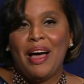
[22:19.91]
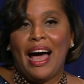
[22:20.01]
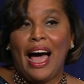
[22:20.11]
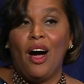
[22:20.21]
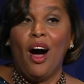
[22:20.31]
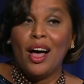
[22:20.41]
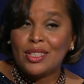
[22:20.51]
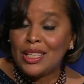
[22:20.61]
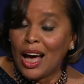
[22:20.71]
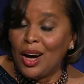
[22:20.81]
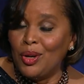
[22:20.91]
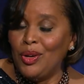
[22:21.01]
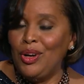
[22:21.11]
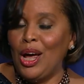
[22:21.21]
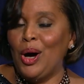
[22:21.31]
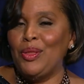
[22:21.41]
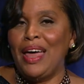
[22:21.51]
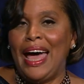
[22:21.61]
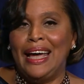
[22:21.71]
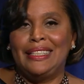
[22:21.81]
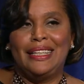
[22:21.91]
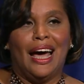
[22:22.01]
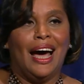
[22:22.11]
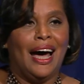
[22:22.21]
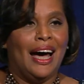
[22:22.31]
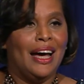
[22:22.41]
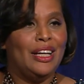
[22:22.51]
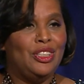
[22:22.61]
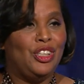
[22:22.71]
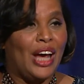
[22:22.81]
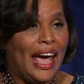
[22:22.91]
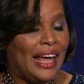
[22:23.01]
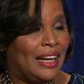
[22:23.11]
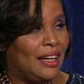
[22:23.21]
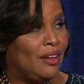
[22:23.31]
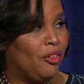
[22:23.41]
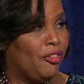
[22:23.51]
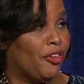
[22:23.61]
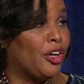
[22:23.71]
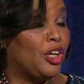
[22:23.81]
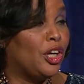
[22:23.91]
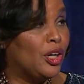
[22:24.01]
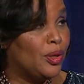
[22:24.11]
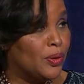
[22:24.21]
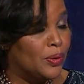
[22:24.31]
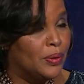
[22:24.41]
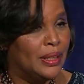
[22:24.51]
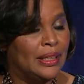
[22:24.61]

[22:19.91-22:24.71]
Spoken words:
I also know that Jen, for you,